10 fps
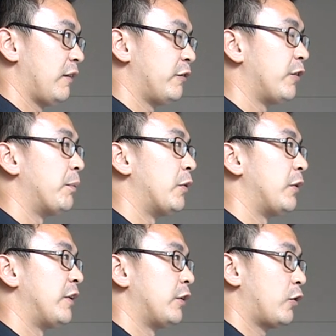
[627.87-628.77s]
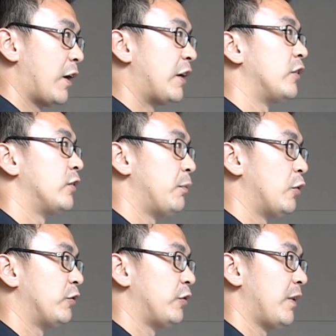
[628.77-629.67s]
Football is a growing
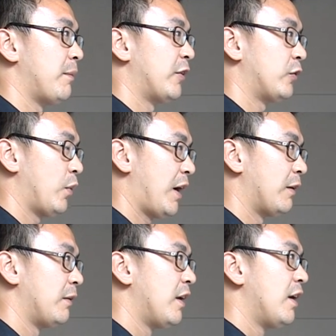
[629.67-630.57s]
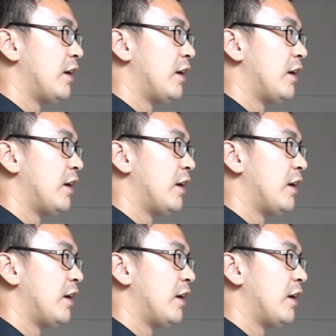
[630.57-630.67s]
sport for them as well.